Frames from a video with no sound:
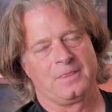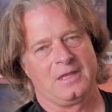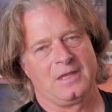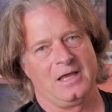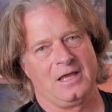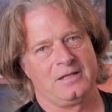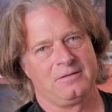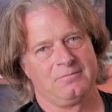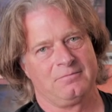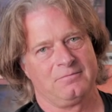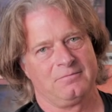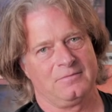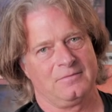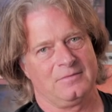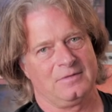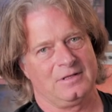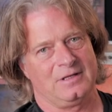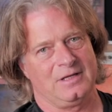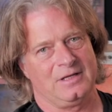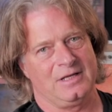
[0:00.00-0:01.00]
And
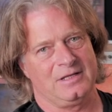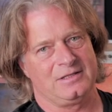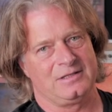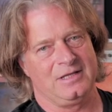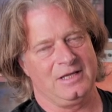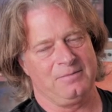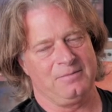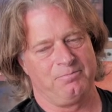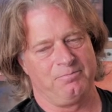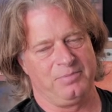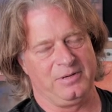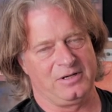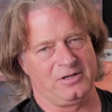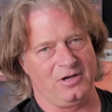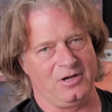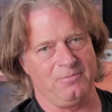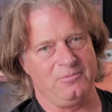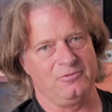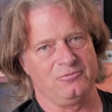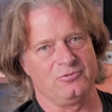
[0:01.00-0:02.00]
they
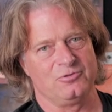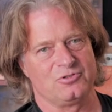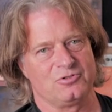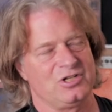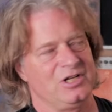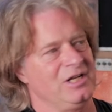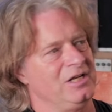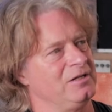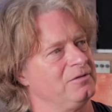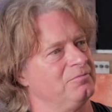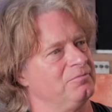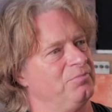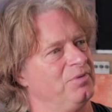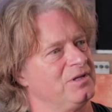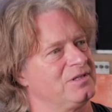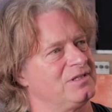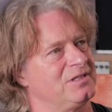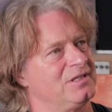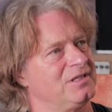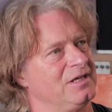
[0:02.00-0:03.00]
become a routine,
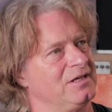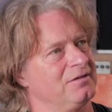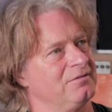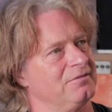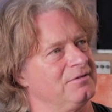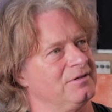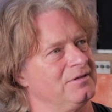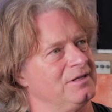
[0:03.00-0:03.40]
but they,